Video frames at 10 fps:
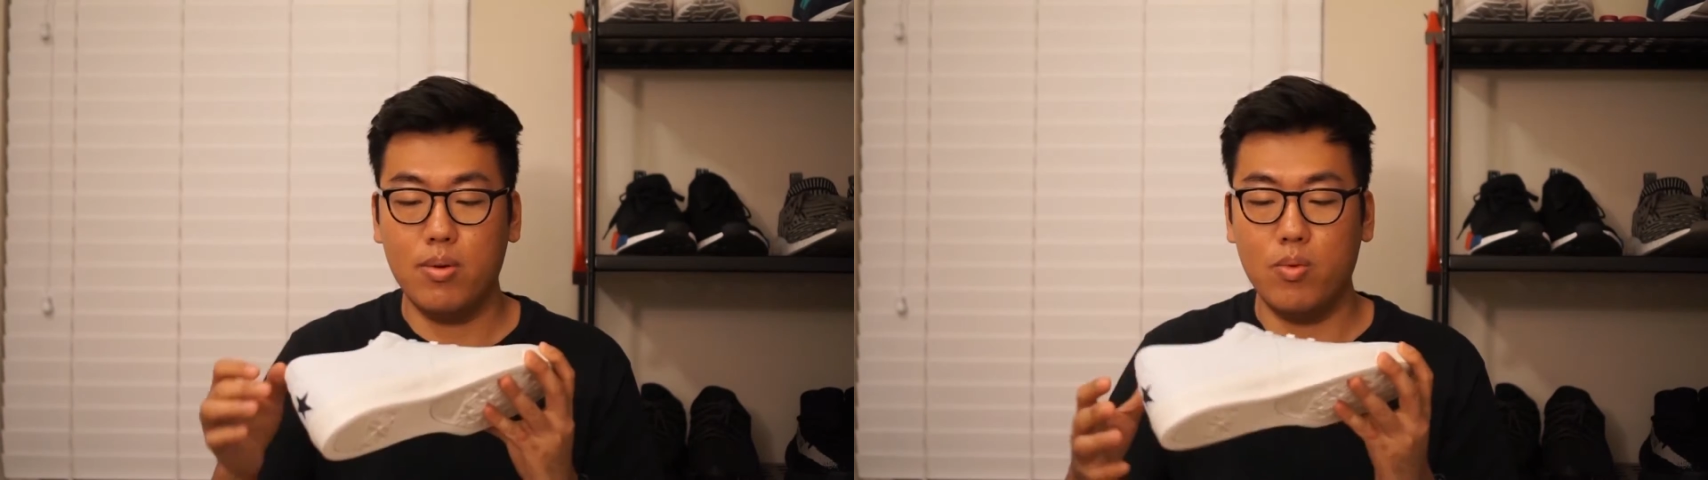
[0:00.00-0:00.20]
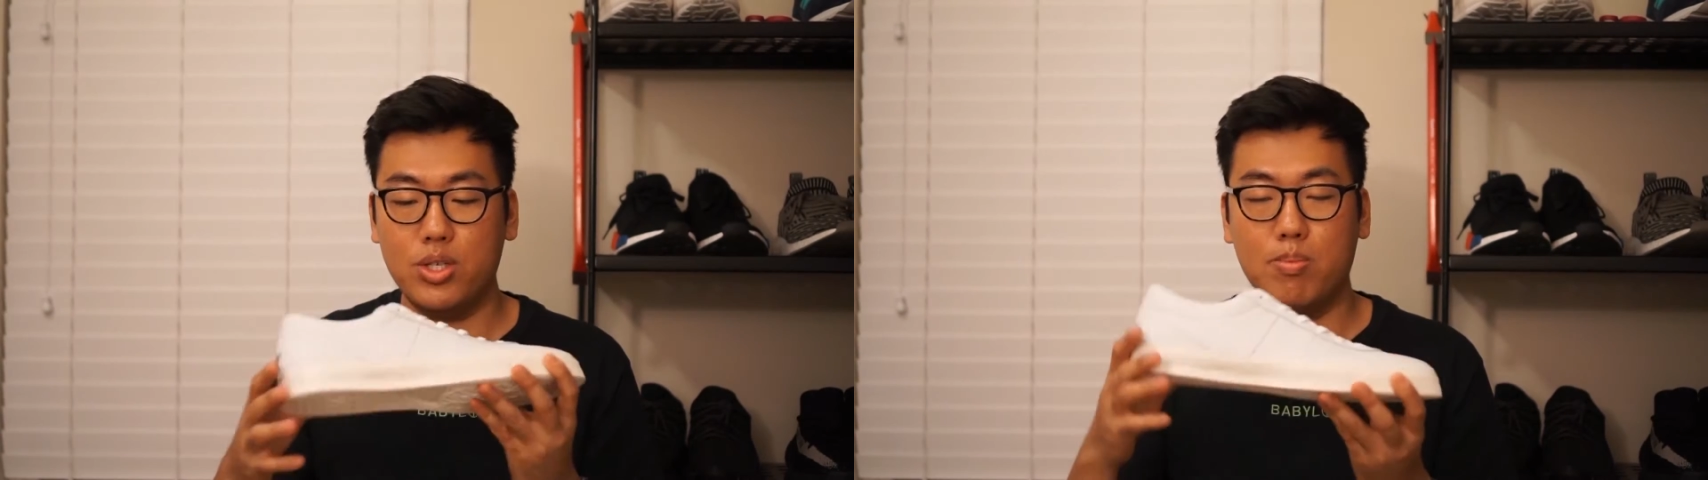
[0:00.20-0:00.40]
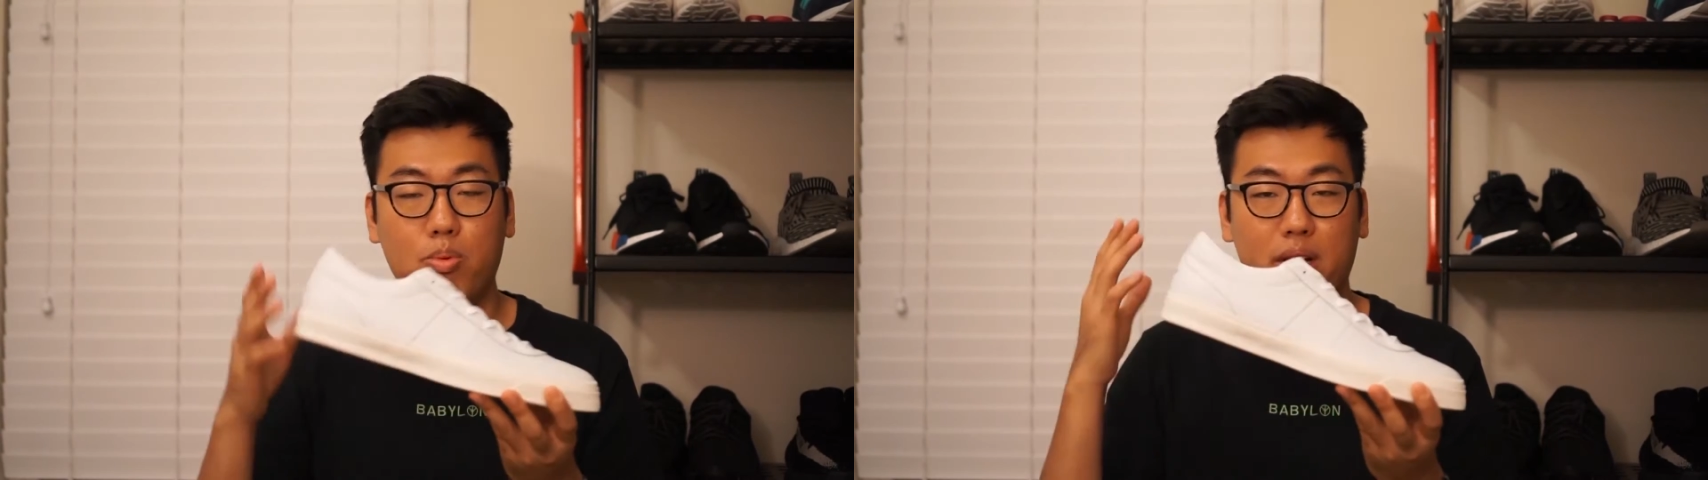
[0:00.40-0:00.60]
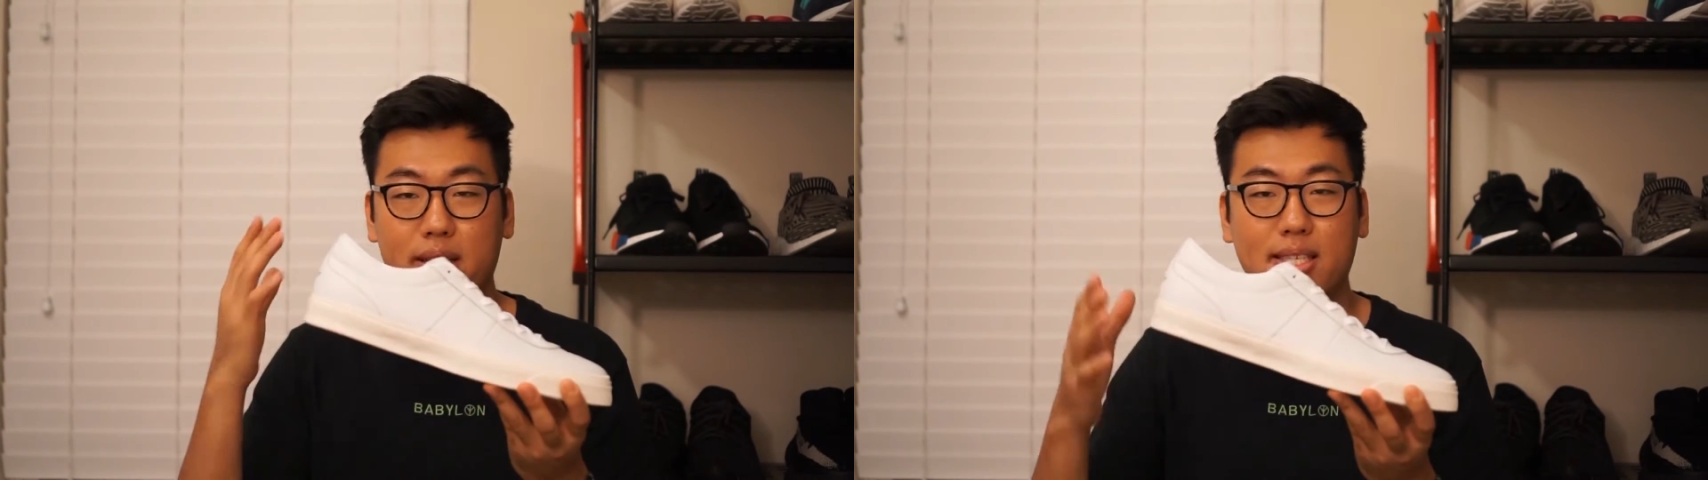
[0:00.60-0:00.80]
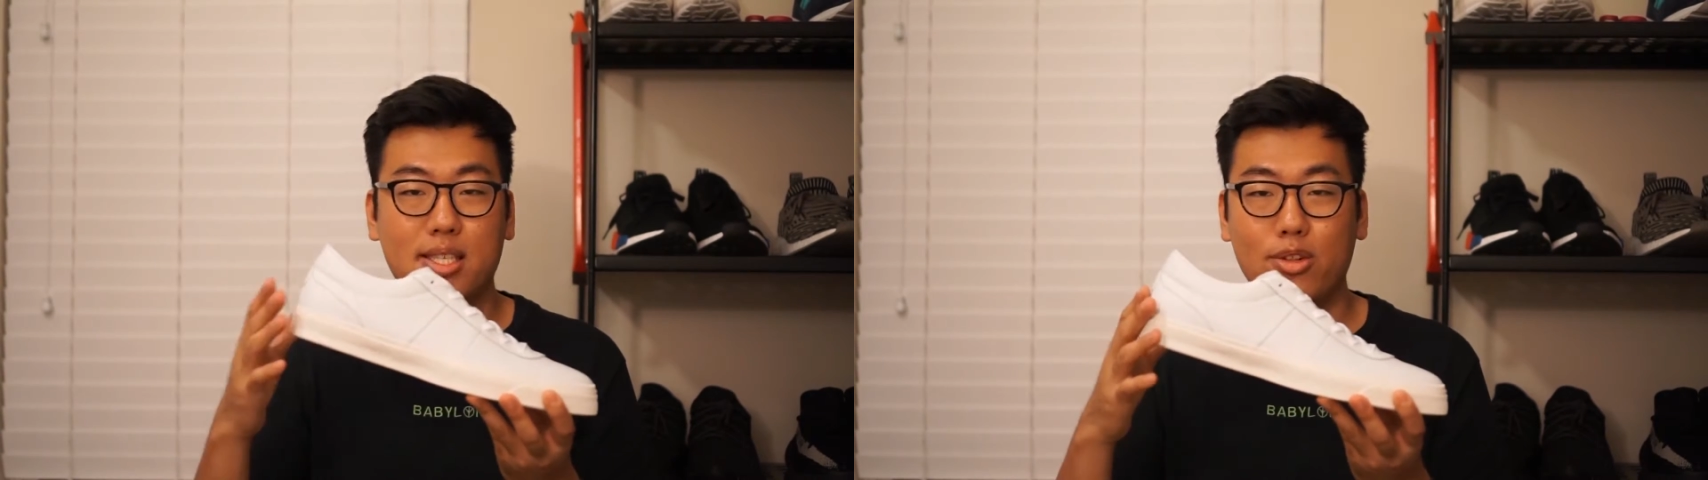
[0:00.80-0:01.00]
We should bring
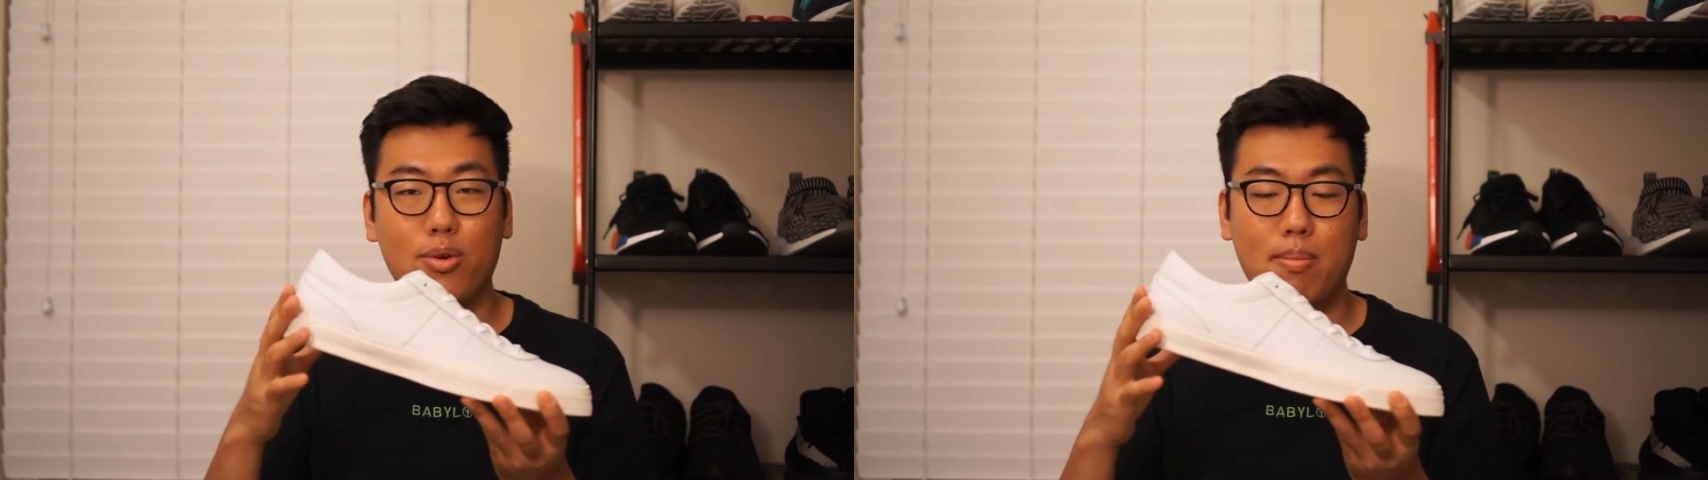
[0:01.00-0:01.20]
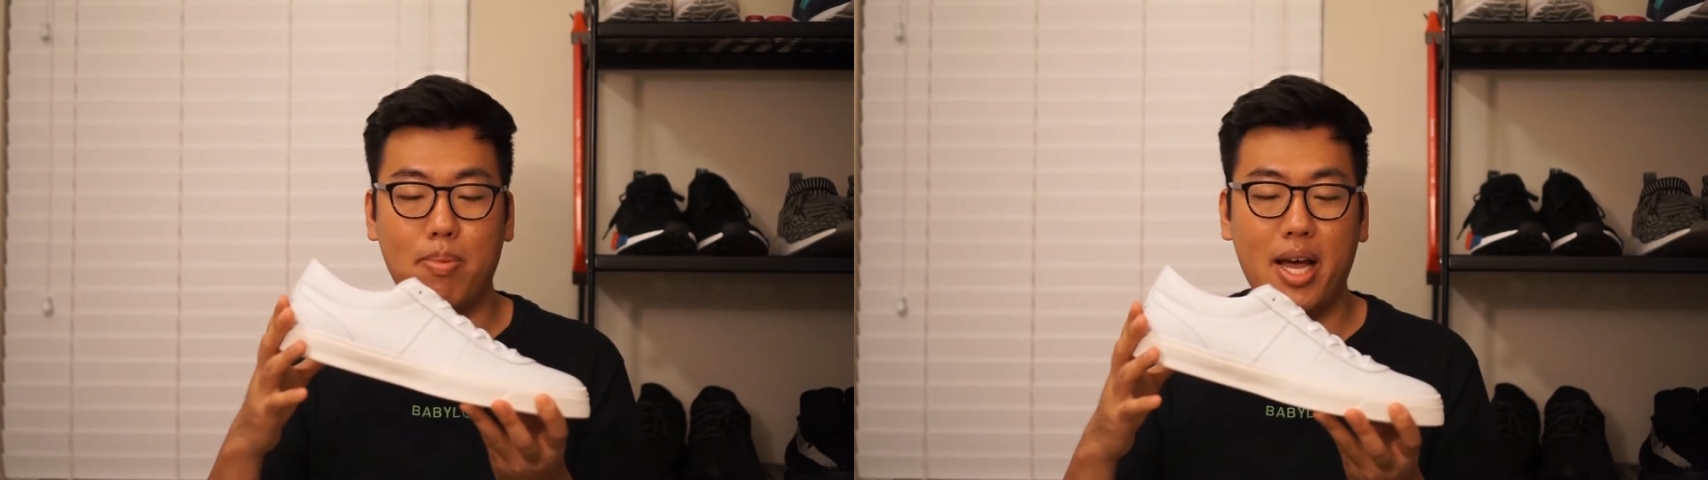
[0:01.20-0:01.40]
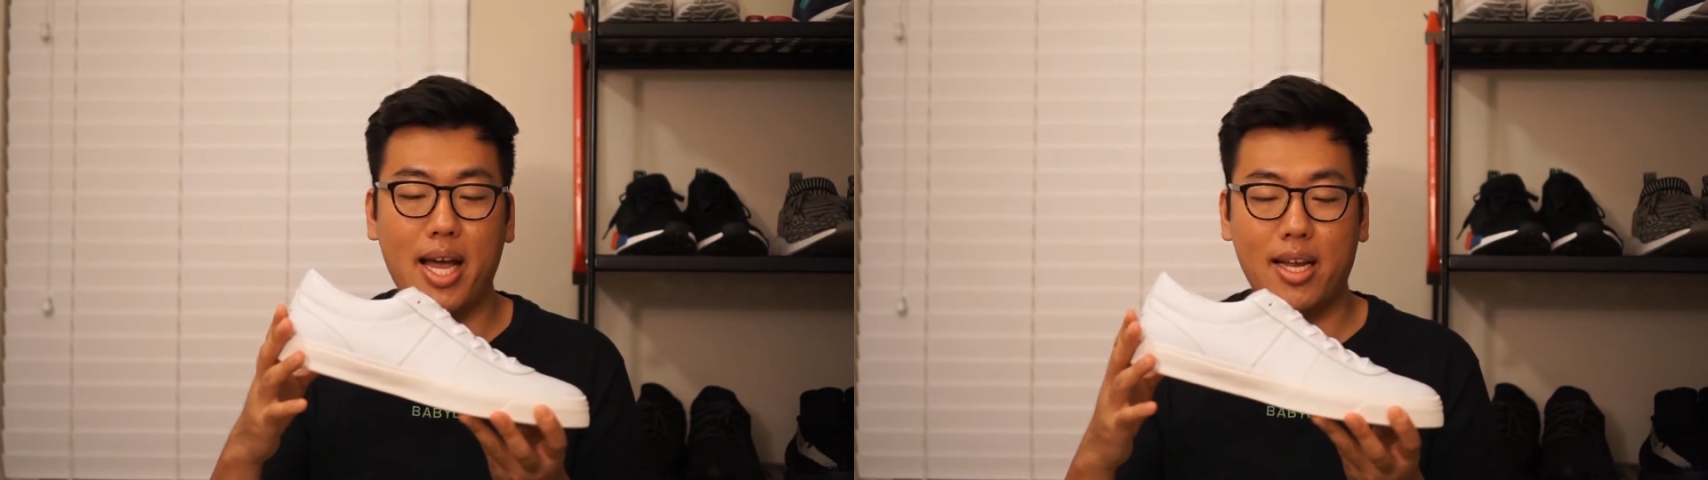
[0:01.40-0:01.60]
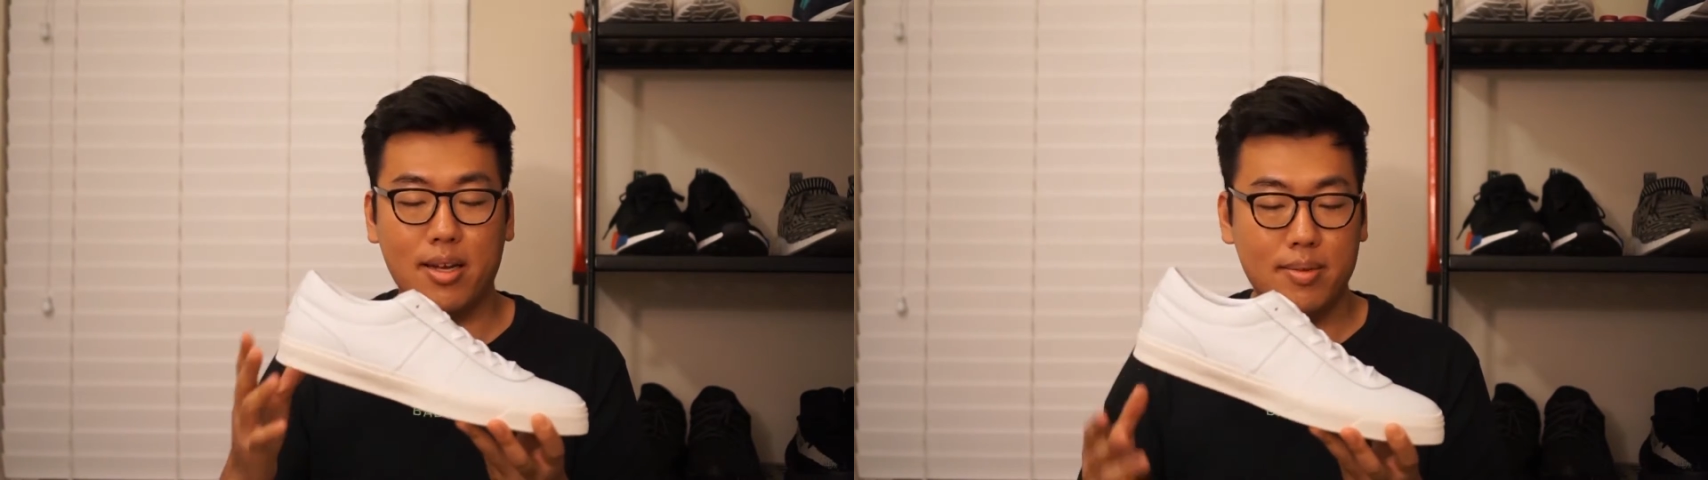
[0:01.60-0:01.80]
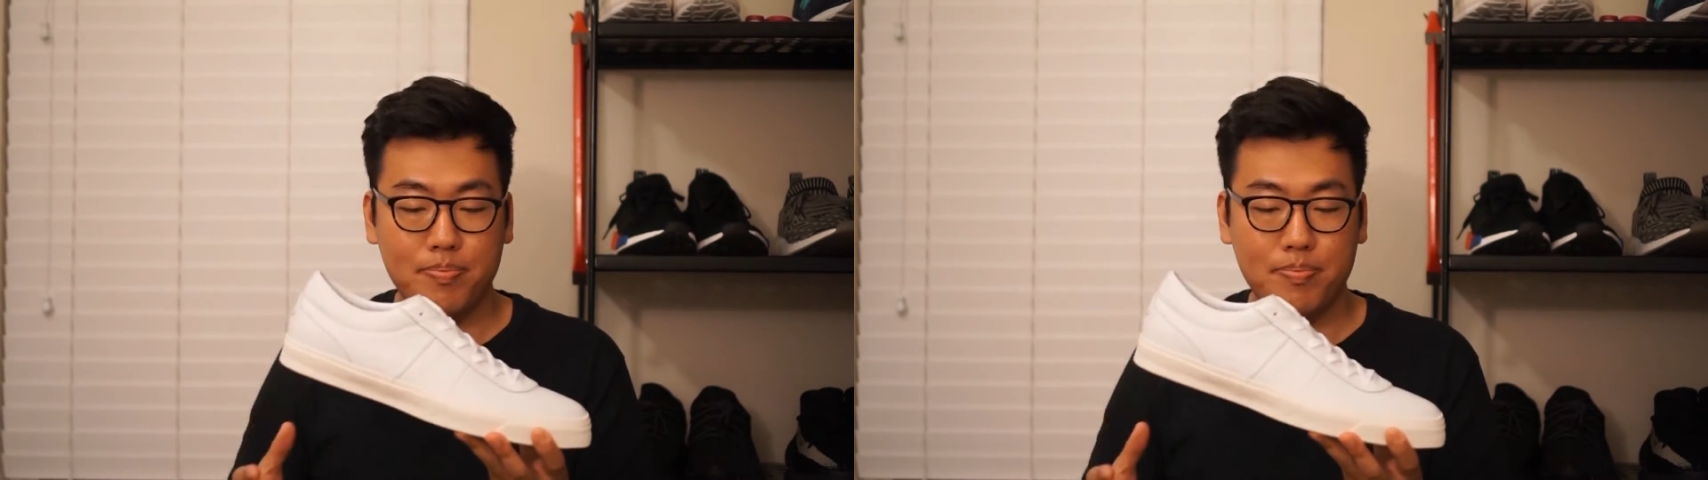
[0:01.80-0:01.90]
this silhouette back.